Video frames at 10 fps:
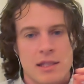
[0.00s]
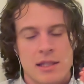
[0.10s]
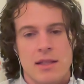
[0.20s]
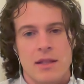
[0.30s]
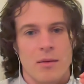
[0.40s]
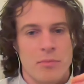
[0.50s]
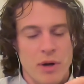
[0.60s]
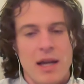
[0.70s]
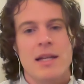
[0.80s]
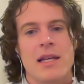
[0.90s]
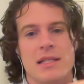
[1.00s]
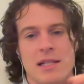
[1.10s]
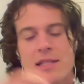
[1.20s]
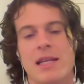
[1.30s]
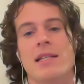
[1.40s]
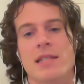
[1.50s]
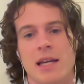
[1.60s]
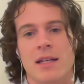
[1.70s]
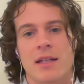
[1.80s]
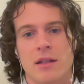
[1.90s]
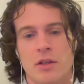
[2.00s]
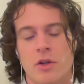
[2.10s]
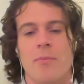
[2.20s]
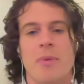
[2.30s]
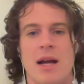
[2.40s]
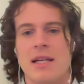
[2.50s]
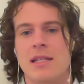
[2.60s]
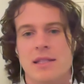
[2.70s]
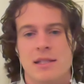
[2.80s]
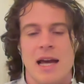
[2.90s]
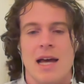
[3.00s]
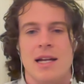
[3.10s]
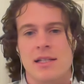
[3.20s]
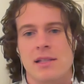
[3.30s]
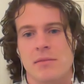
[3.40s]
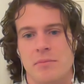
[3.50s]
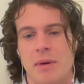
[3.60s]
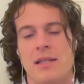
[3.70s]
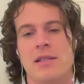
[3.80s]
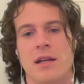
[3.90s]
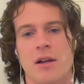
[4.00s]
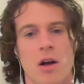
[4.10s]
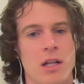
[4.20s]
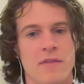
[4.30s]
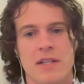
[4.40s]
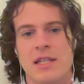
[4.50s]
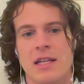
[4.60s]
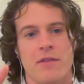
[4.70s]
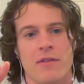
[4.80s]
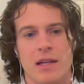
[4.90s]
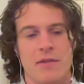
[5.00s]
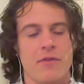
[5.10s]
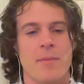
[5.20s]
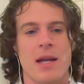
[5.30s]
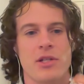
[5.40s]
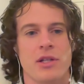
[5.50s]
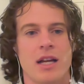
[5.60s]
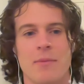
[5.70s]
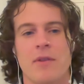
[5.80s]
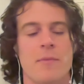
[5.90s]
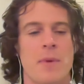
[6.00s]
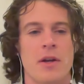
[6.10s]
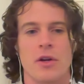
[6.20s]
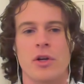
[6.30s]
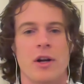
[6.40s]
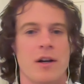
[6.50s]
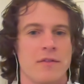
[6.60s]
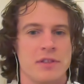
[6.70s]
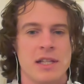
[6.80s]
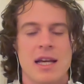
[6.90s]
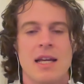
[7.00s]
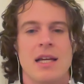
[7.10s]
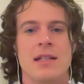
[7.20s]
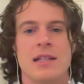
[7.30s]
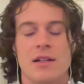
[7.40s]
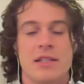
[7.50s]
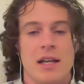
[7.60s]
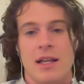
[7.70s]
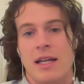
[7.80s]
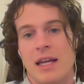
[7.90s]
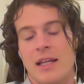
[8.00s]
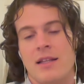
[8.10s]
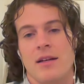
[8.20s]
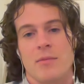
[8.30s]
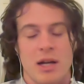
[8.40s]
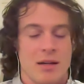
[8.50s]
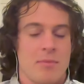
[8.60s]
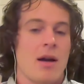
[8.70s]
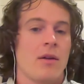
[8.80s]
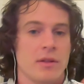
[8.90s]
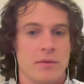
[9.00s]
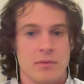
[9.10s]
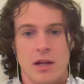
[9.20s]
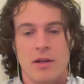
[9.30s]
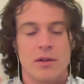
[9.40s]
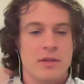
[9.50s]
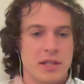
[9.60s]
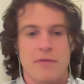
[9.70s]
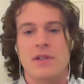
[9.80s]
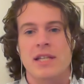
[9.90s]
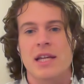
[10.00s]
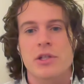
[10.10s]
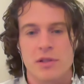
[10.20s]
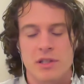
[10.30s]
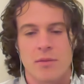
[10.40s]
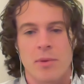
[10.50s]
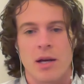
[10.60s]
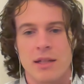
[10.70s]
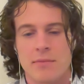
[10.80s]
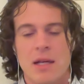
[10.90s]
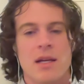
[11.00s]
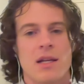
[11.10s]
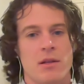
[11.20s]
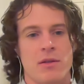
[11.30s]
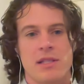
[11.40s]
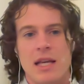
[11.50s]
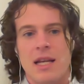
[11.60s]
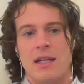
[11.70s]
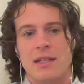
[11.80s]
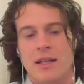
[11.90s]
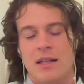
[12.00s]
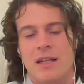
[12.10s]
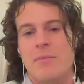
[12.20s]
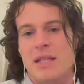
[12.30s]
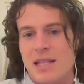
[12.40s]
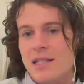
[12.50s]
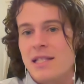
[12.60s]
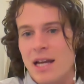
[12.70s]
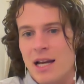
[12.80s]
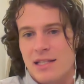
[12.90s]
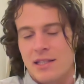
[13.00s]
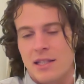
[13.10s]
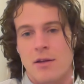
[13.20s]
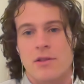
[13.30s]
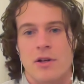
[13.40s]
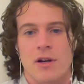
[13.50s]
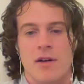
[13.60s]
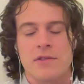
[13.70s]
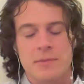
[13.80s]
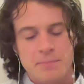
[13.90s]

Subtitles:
your brain is assessing your body's status based on all of this information coming from all your nerves that are telling your brain about your different tissues in your body. So sitting can be sensitizing to those nerves